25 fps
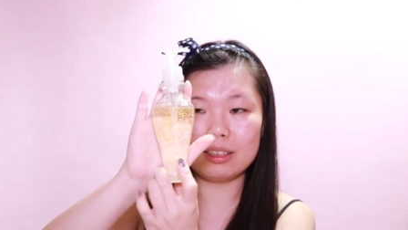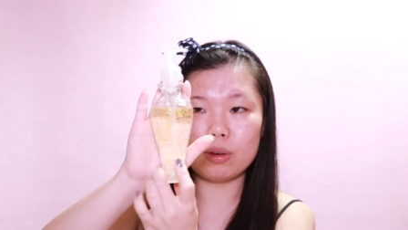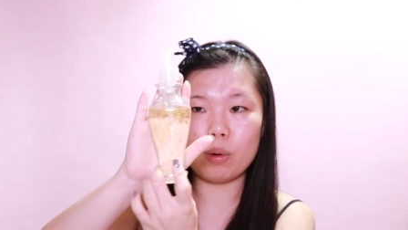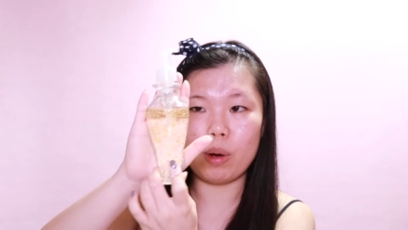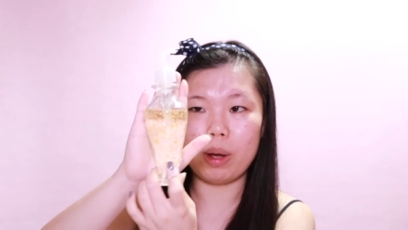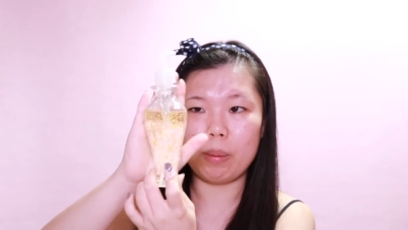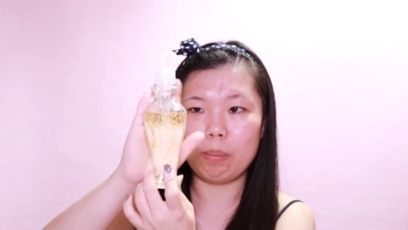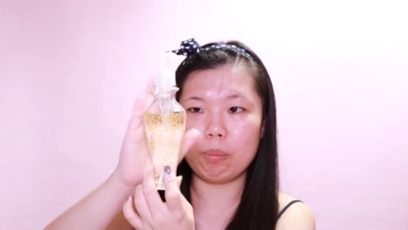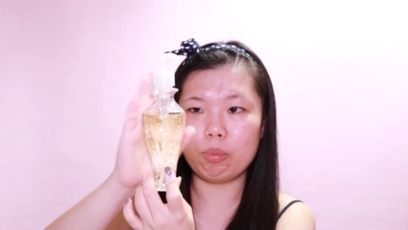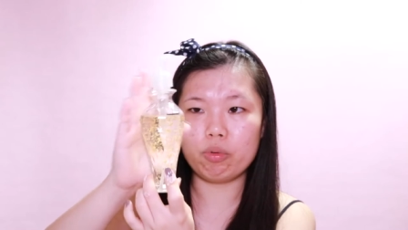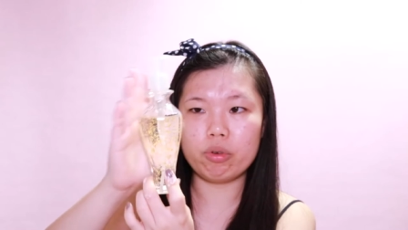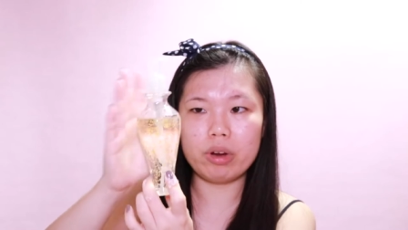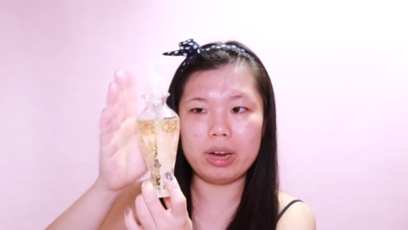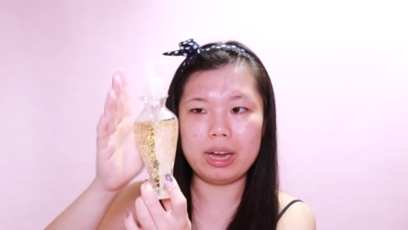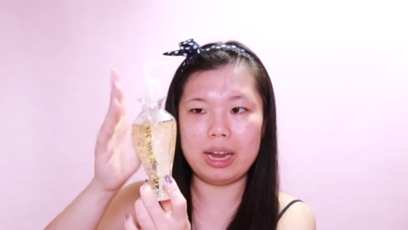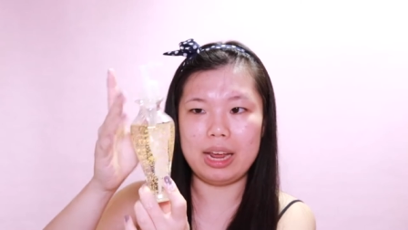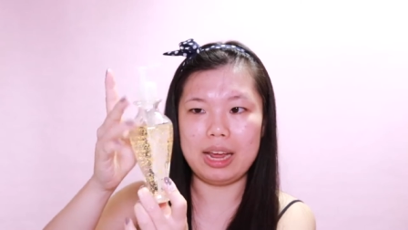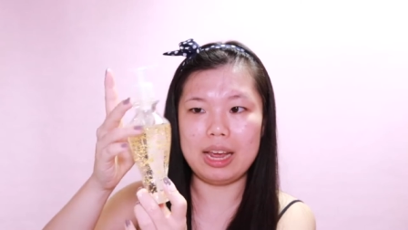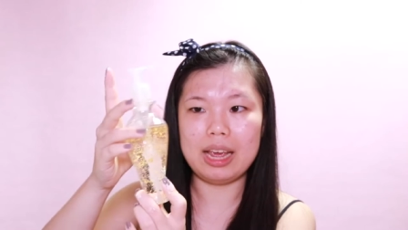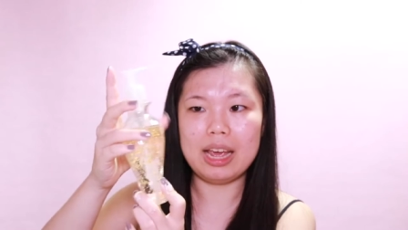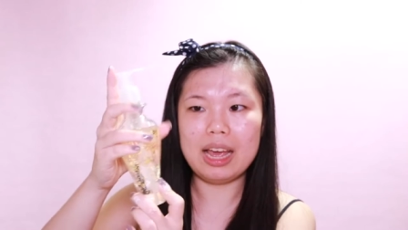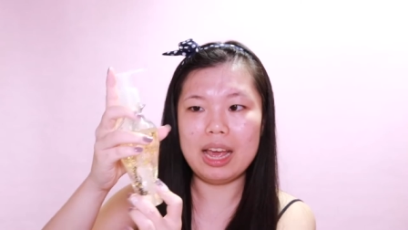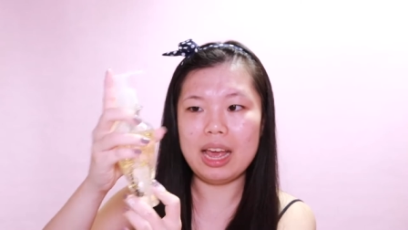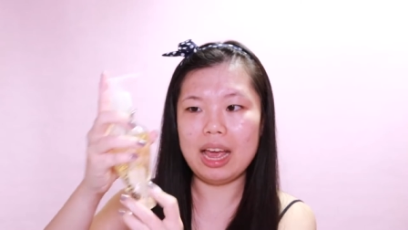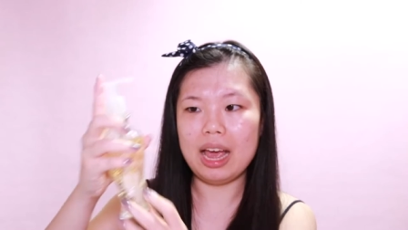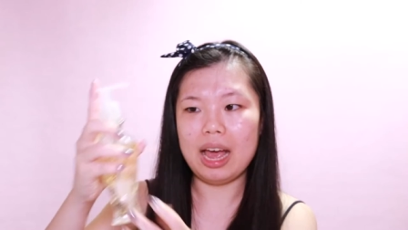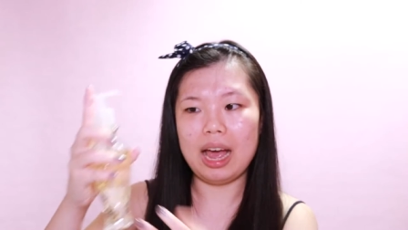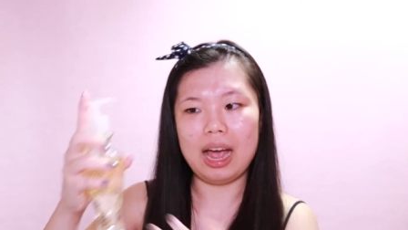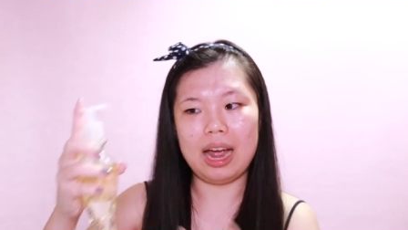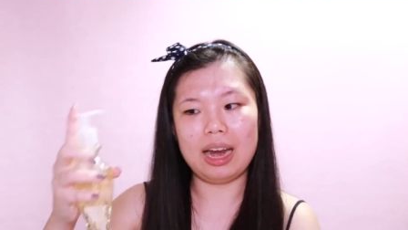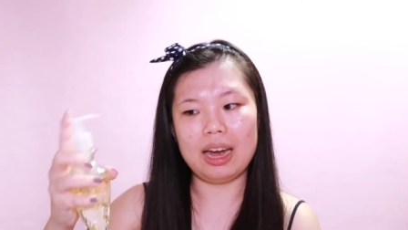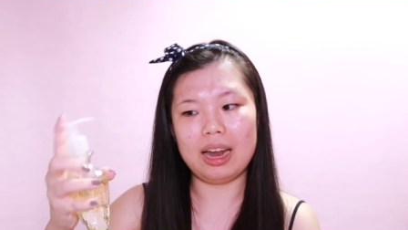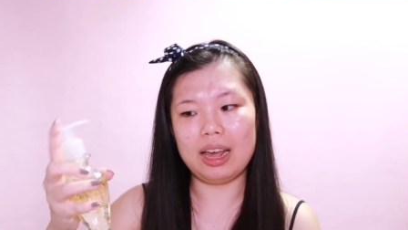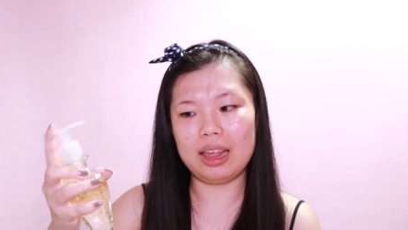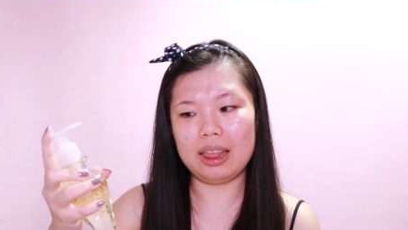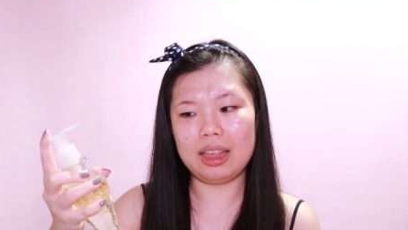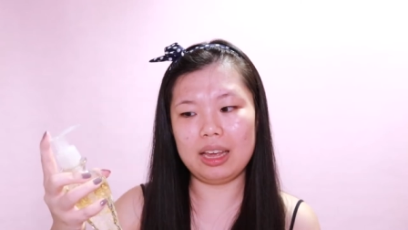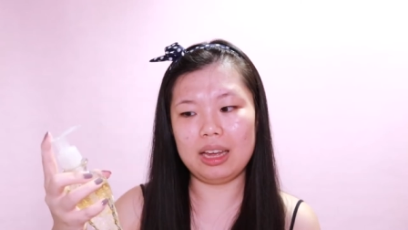quite pretty,
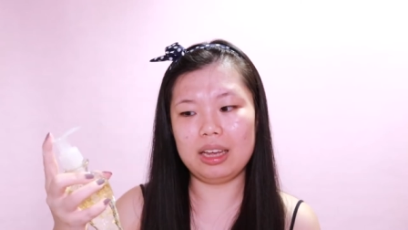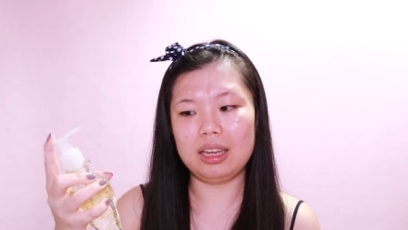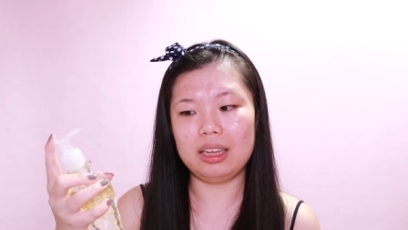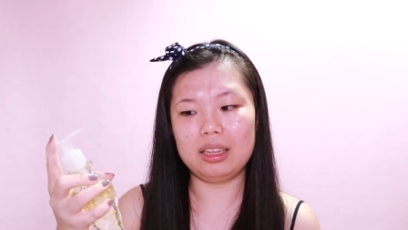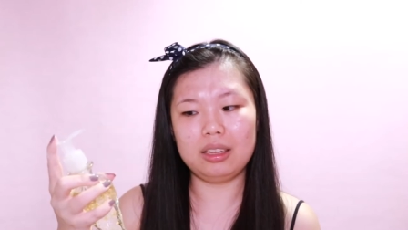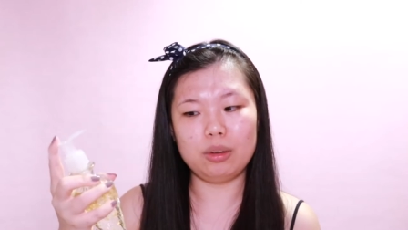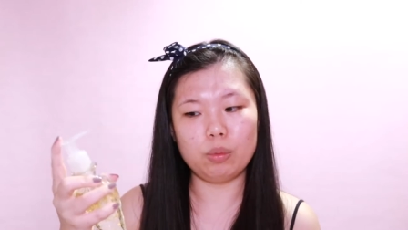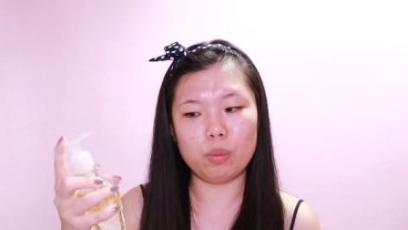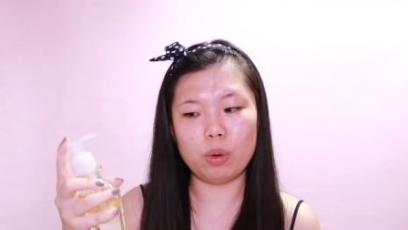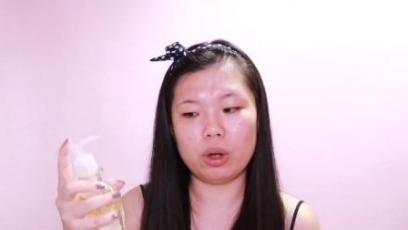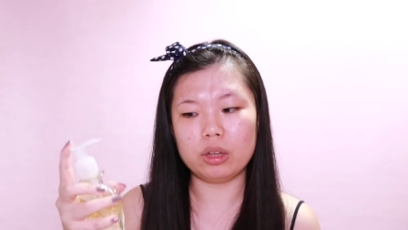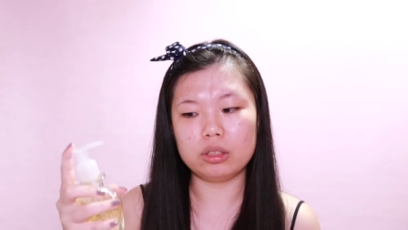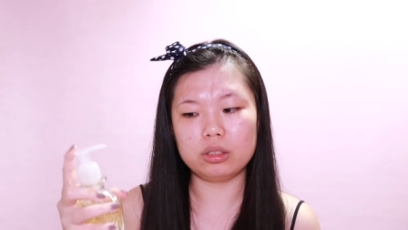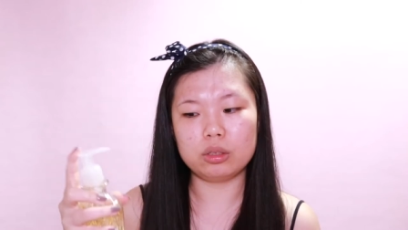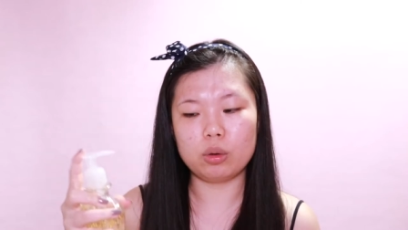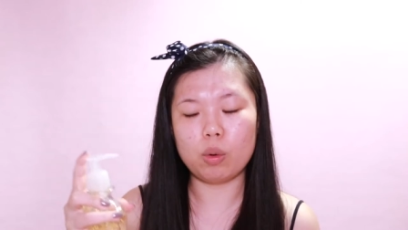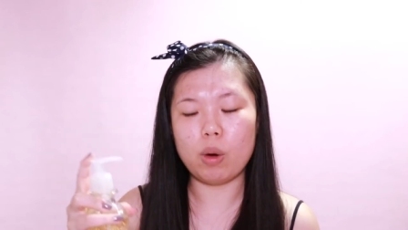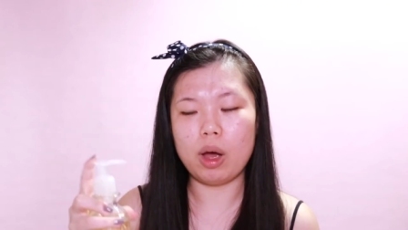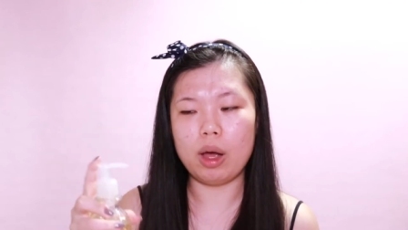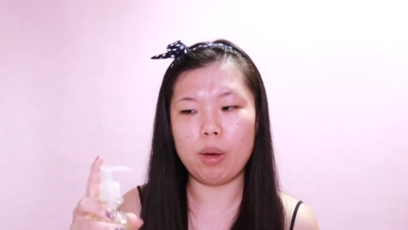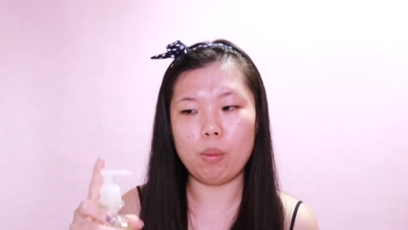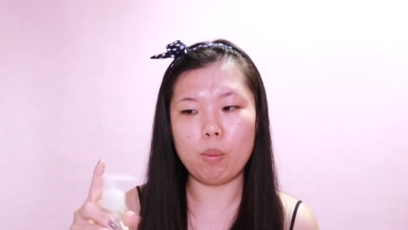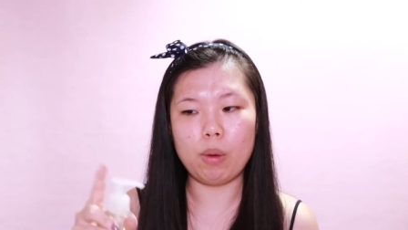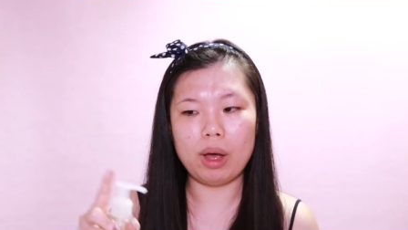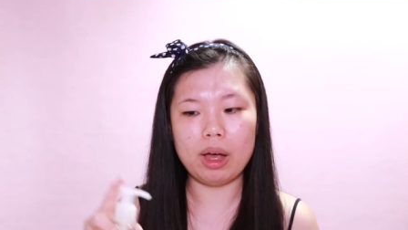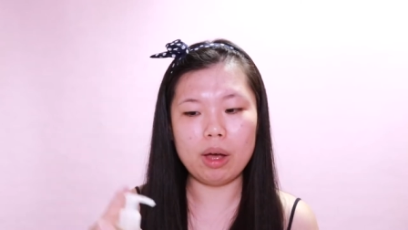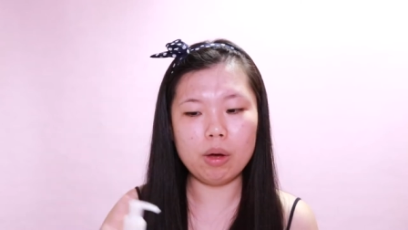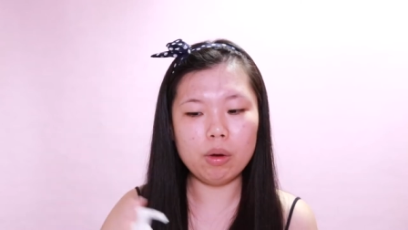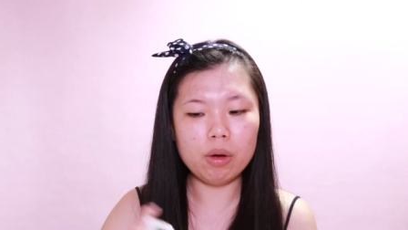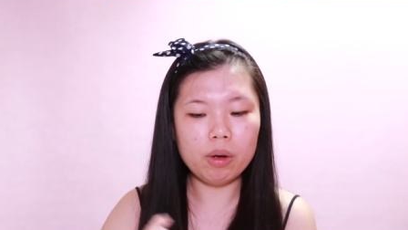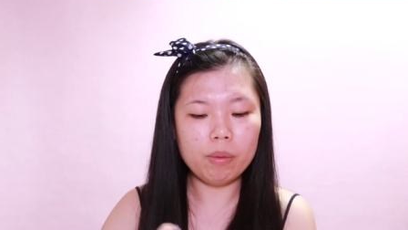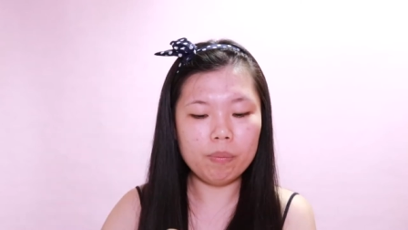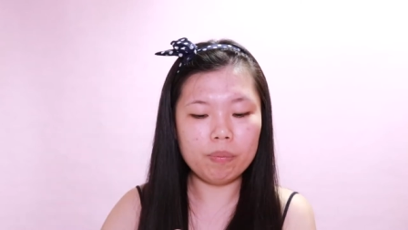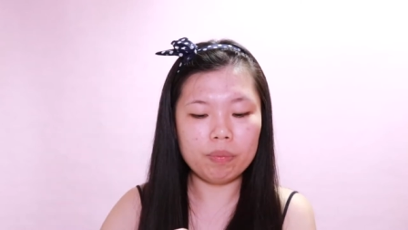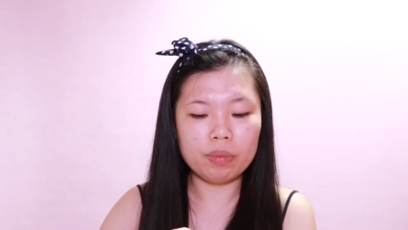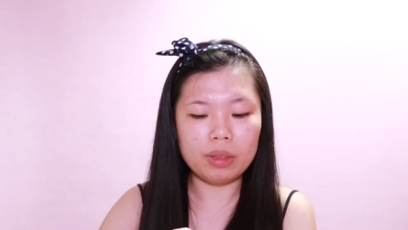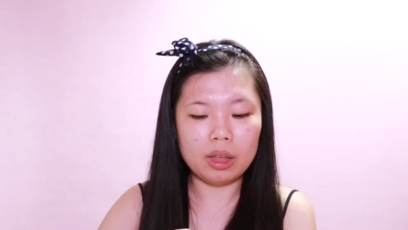and I think it works quite well.